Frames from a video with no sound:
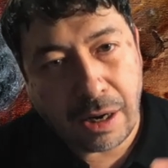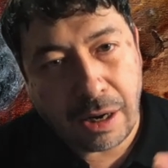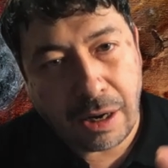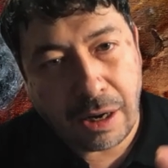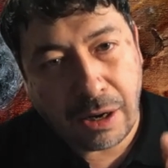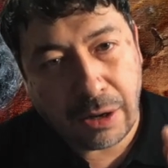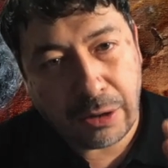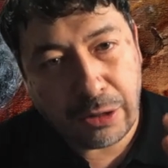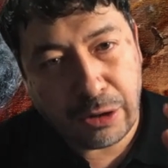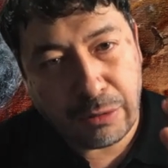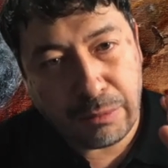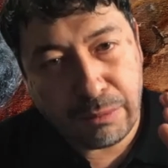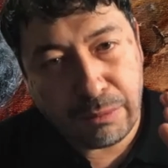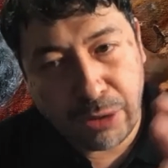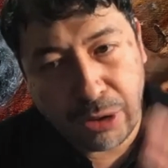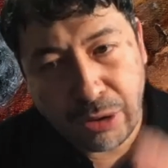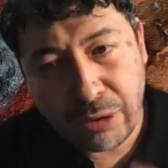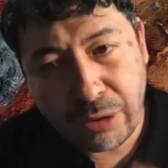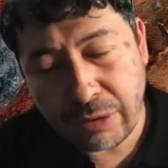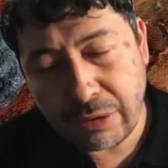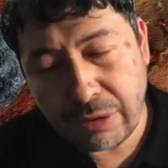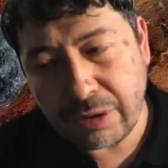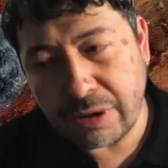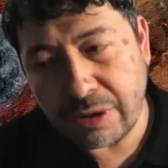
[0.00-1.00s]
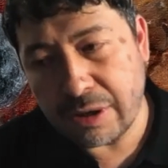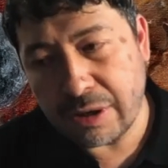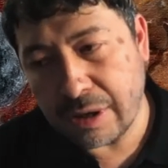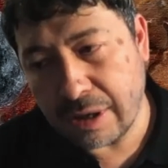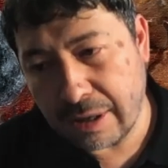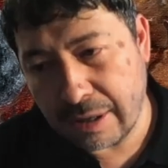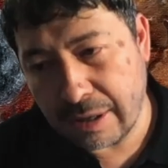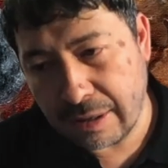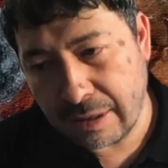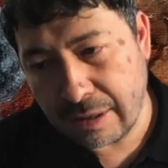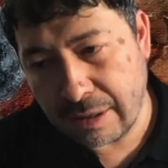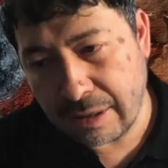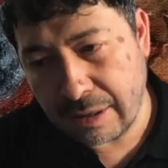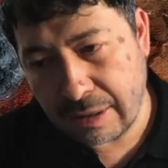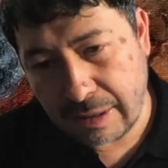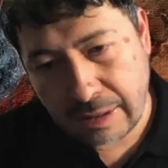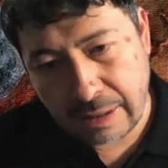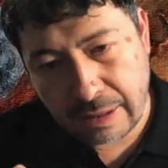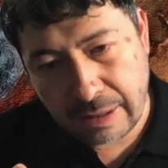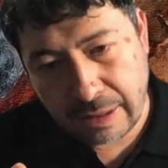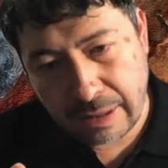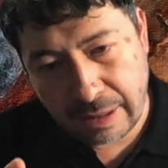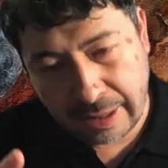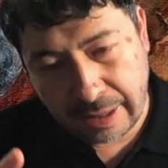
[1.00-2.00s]
On the moon,
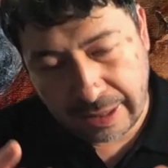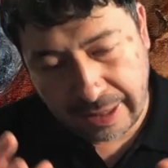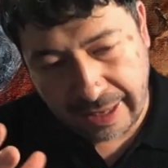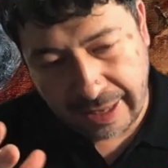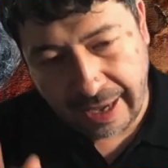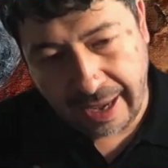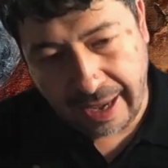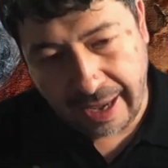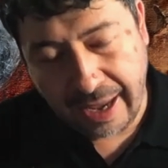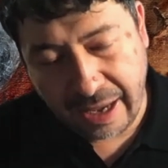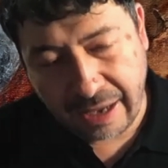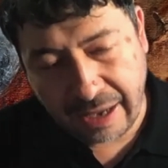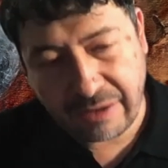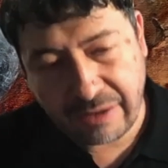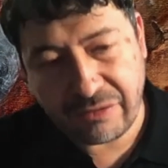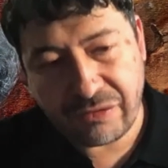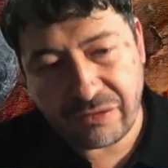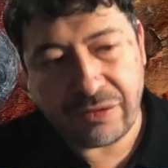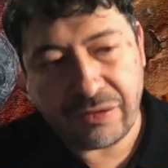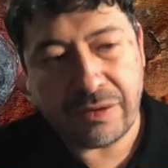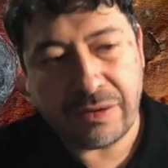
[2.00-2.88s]
the cave